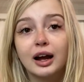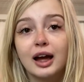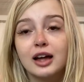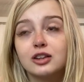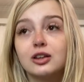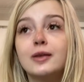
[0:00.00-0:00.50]
I
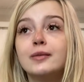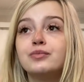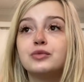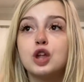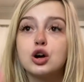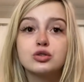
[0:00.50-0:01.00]
had
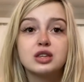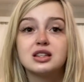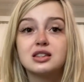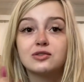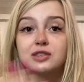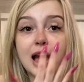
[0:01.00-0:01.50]
no
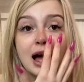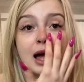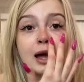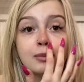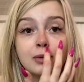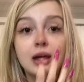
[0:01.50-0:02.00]
sense of
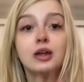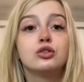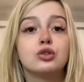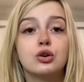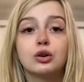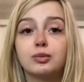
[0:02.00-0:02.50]
time,
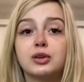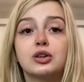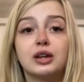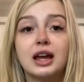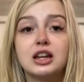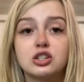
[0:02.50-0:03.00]
no
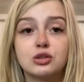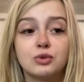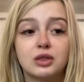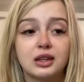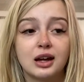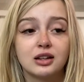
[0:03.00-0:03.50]
communication
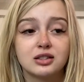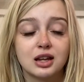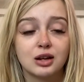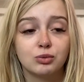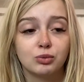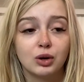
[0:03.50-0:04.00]
with the
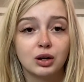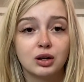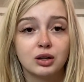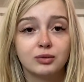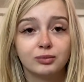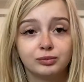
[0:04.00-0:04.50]
outside
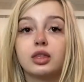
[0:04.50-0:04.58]
world.